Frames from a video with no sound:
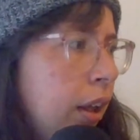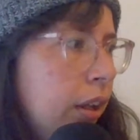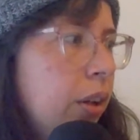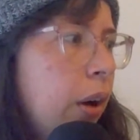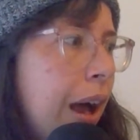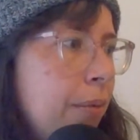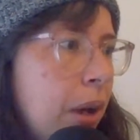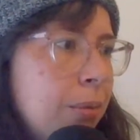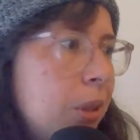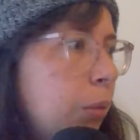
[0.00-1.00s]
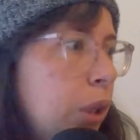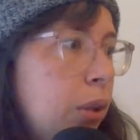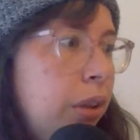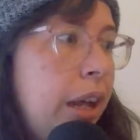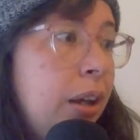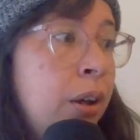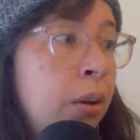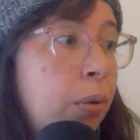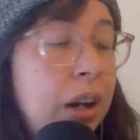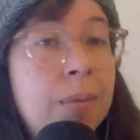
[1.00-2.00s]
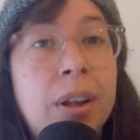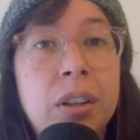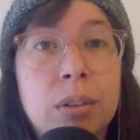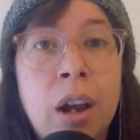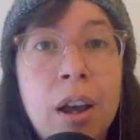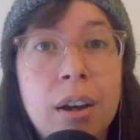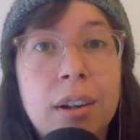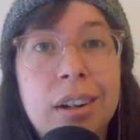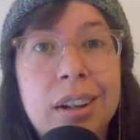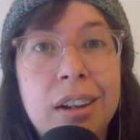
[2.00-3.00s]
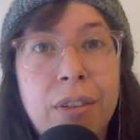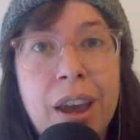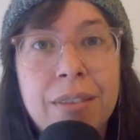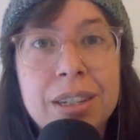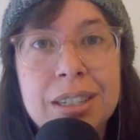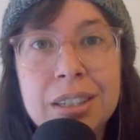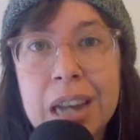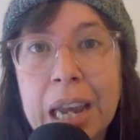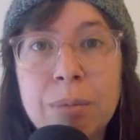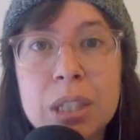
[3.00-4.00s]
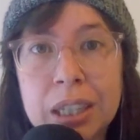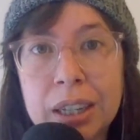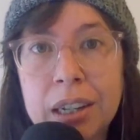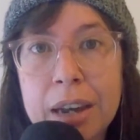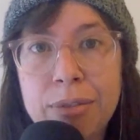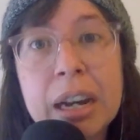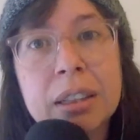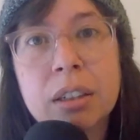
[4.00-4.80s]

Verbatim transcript: you know, I'm, I'm someone who like when I'm on the road, if I have a time to kill, I find